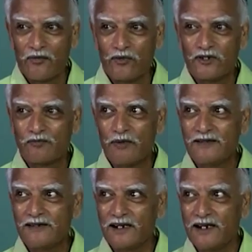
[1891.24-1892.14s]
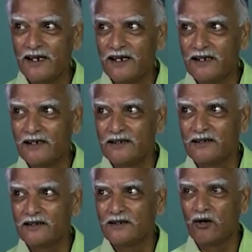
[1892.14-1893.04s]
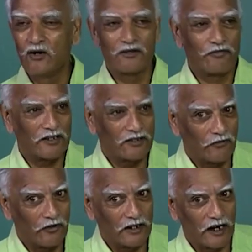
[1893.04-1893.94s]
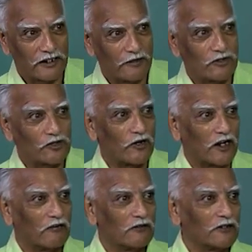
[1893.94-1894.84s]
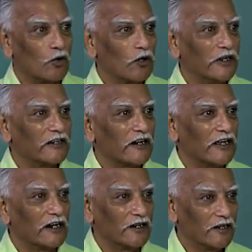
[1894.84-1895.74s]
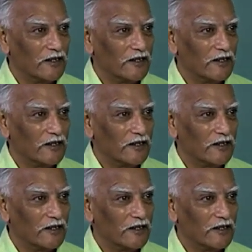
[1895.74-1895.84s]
which is basically, on the face of it, attempts to recover the Holy Grail